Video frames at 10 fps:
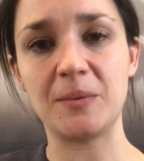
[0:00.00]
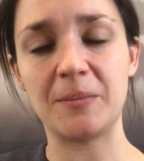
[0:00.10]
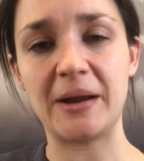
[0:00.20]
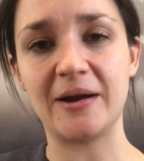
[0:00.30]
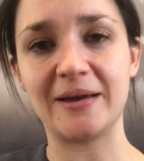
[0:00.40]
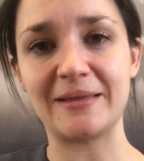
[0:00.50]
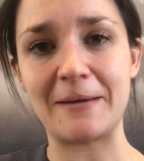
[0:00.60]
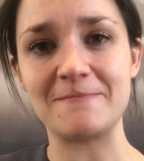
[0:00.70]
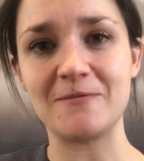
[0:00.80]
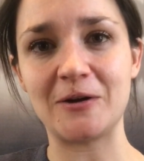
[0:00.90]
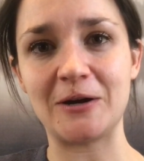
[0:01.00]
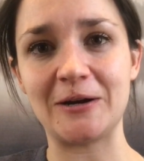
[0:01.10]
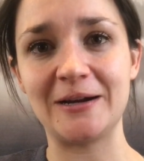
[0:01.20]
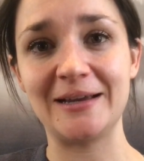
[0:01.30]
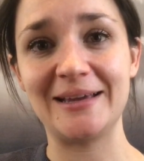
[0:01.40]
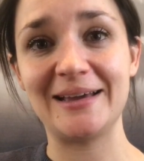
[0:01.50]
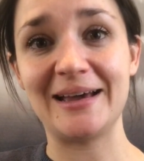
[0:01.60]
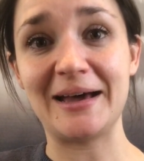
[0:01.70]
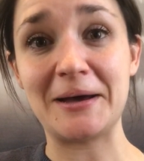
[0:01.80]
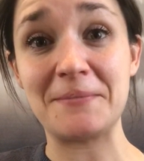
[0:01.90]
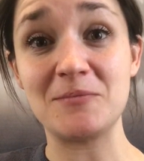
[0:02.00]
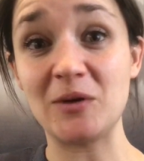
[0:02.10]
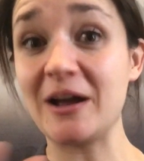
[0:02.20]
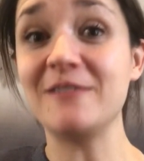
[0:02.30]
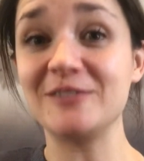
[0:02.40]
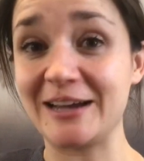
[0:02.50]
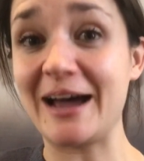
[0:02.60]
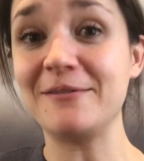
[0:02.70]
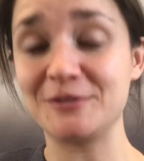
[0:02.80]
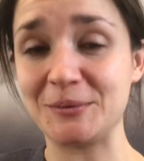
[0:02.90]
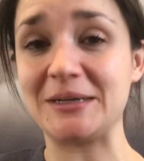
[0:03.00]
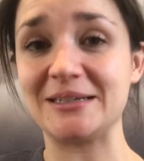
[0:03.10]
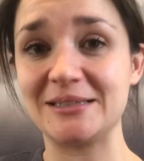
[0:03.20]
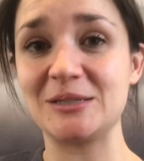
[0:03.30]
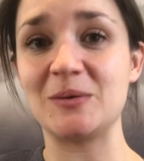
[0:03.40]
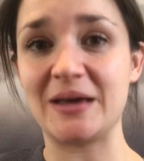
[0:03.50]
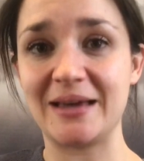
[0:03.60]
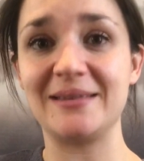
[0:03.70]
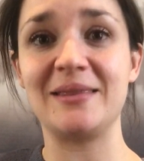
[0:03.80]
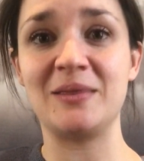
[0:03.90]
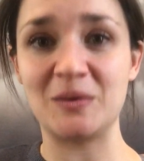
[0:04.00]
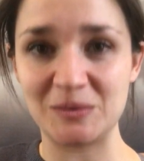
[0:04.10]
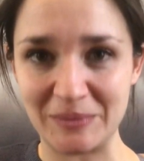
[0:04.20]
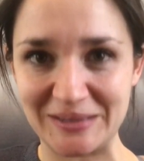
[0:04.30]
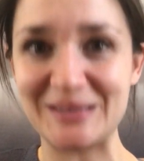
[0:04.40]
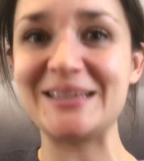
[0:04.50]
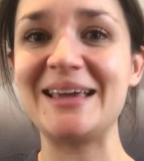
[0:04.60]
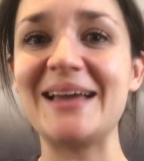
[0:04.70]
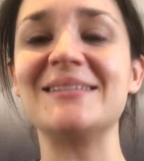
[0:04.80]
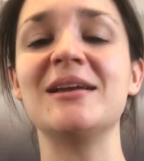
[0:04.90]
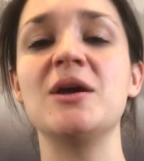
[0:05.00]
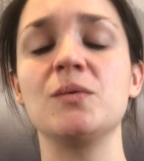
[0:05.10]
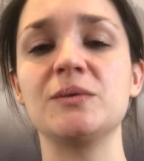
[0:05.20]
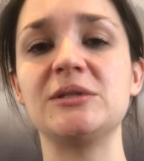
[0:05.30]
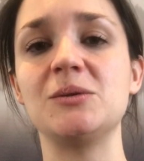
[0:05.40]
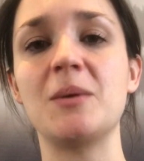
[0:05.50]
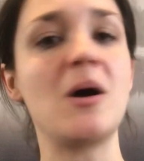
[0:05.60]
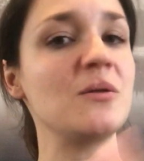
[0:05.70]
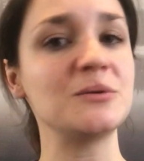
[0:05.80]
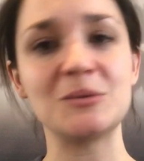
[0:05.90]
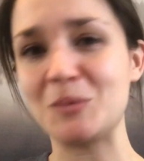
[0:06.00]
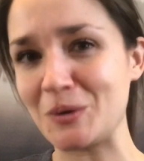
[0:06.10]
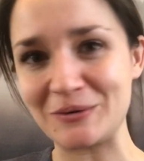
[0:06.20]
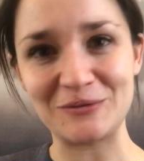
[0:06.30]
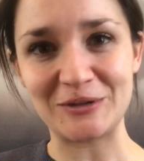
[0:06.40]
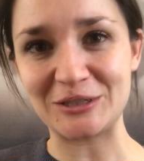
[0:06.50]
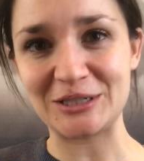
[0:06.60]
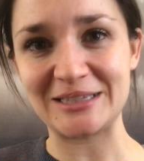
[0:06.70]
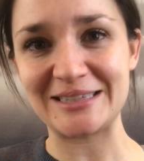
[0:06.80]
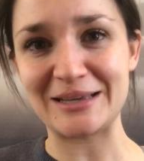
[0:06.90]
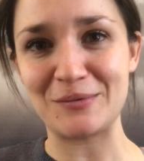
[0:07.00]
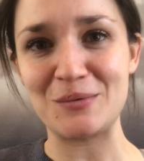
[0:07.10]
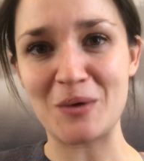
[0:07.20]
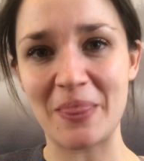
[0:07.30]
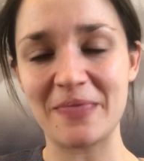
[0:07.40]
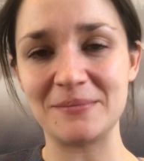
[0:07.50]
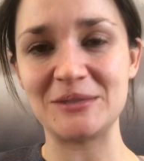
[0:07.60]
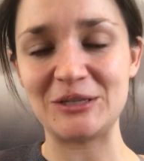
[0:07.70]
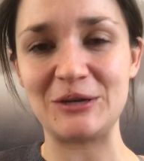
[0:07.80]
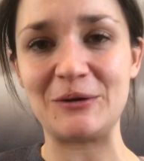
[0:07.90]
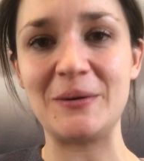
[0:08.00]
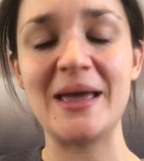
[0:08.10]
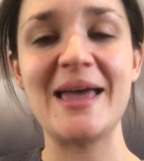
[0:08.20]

preparing them for recovery afterwards so that those muscles again resume all those important functions that we want them to,